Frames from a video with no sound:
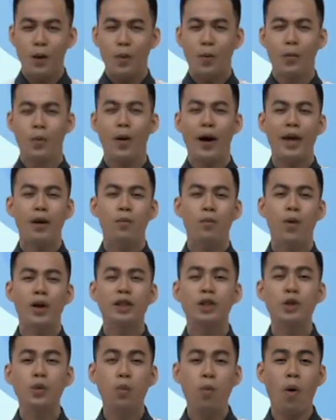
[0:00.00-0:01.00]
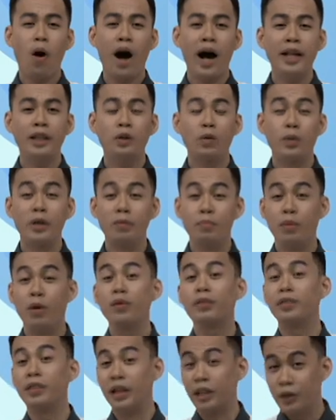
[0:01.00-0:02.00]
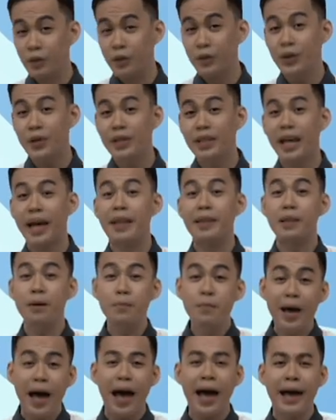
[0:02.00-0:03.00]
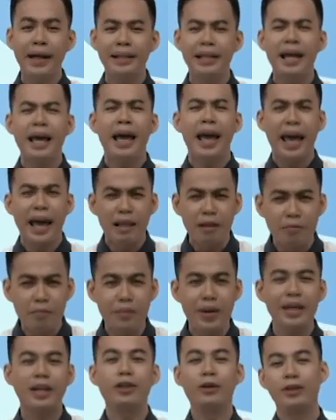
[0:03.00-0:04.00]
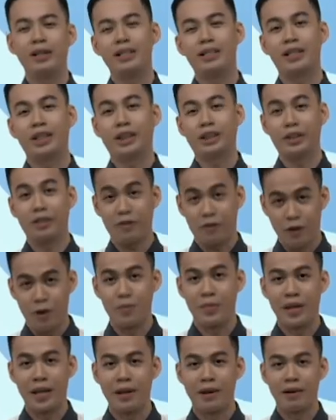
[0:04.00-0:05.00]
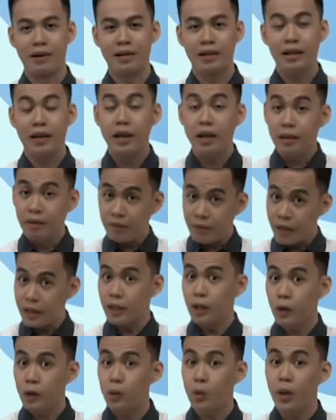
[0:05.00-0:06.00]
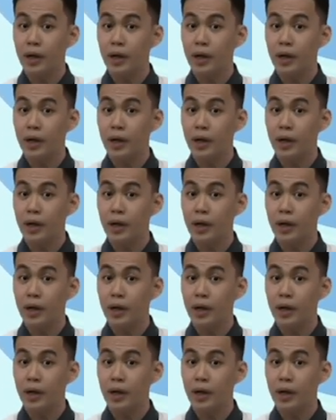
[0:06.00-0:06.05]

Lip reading: Weigh what you want with both the good and the bad and make your decision from here, taking into